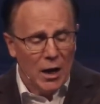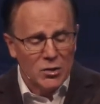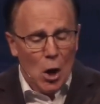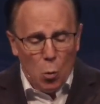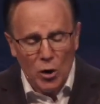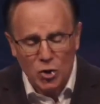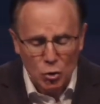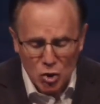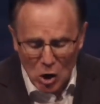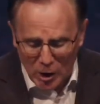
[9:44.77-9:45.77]
Because
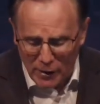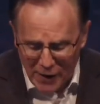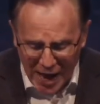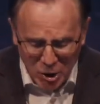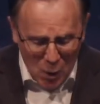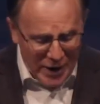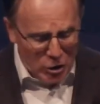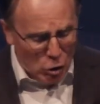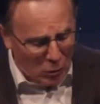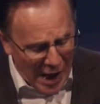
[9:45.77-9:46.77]
once you start
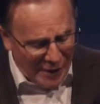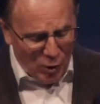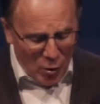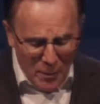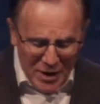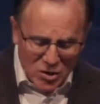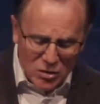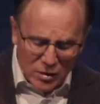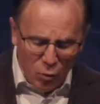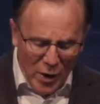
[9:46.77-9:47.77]
evaluating your life on the
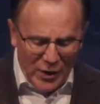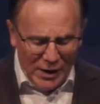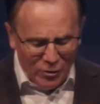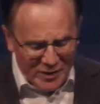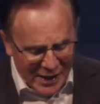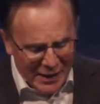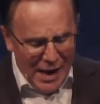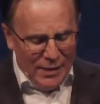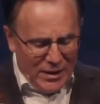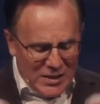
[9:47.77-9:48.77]
basis of whether
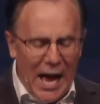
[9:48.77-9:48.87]
everything